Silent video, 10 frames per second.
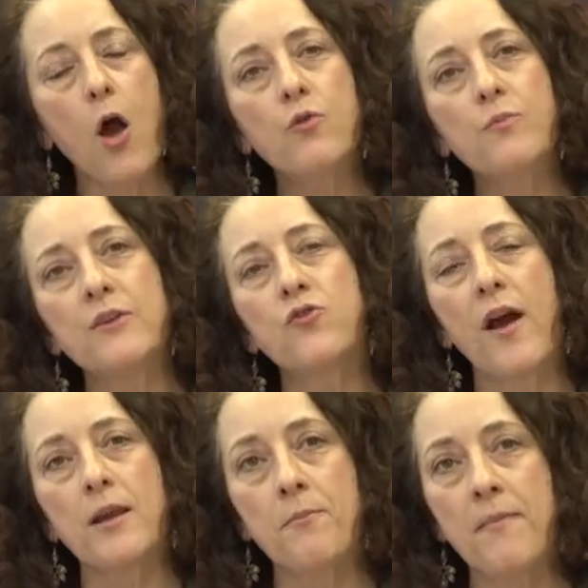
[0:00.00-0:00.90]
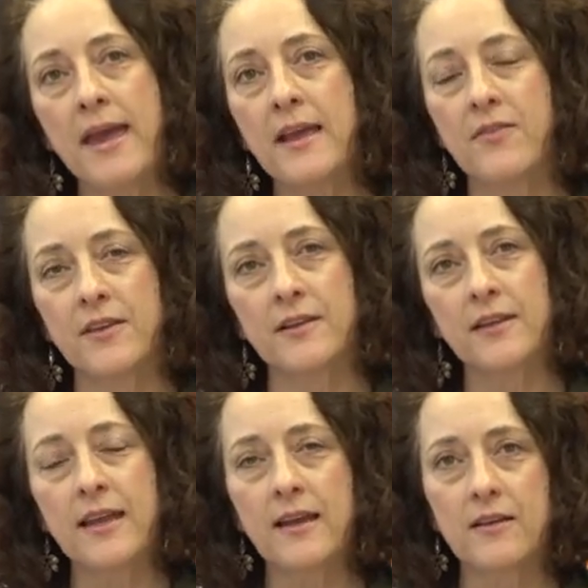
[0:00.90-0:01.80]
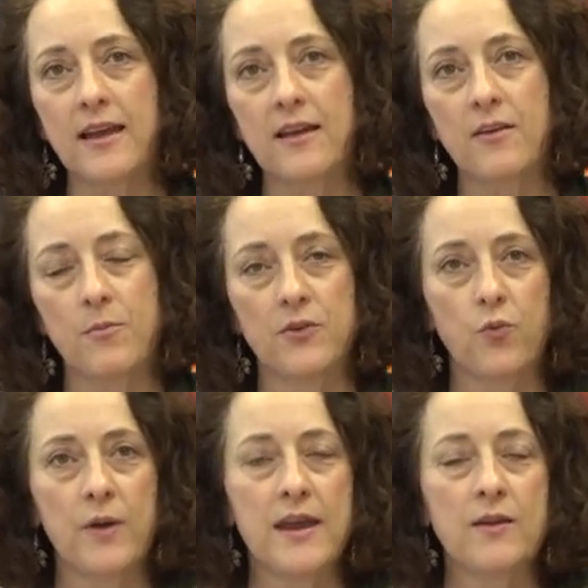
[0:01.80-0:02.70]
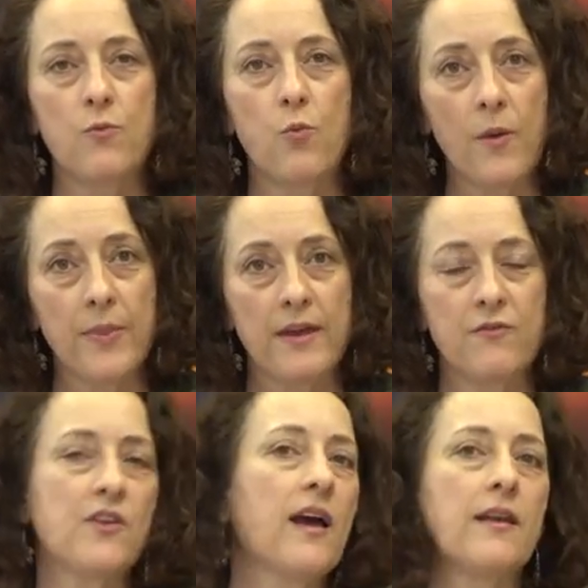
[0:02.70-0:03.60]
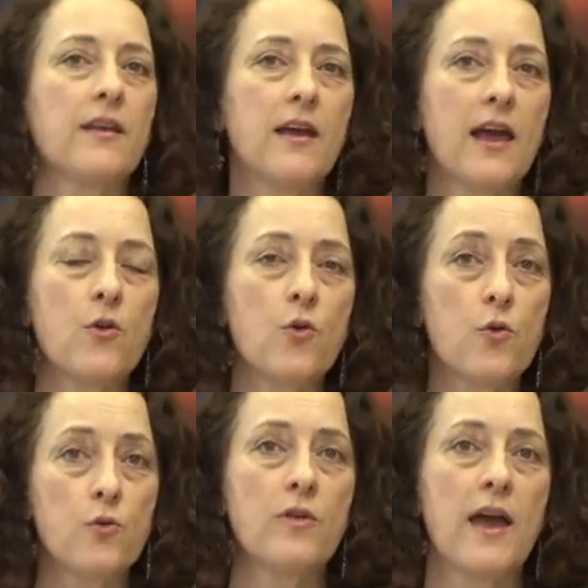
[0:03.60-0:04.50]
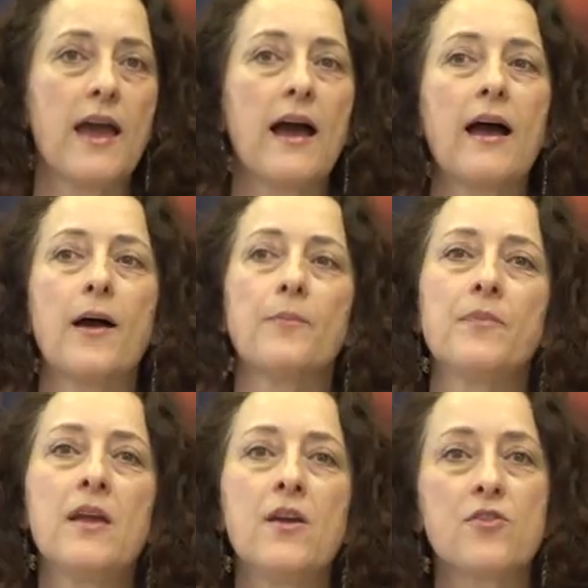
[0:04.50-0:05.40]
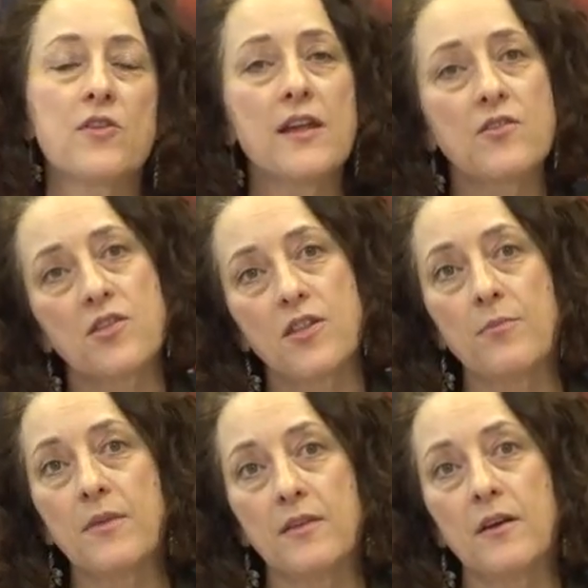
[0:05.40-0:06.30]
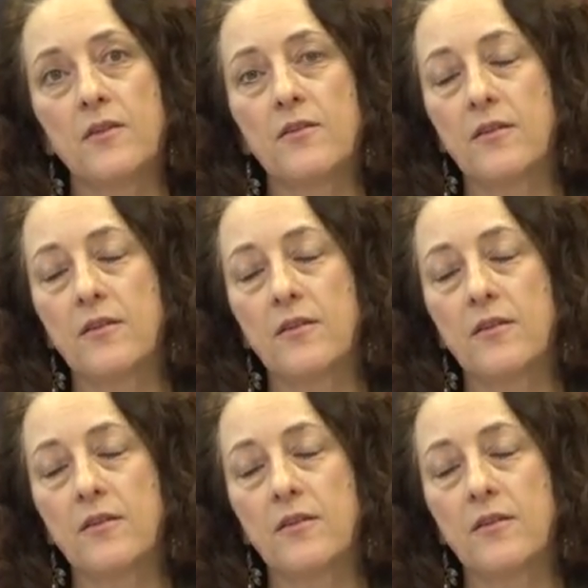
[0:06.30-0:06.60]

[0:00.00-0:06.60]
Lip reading: I would be trying to make the link between what they've done and who they are. So that's something that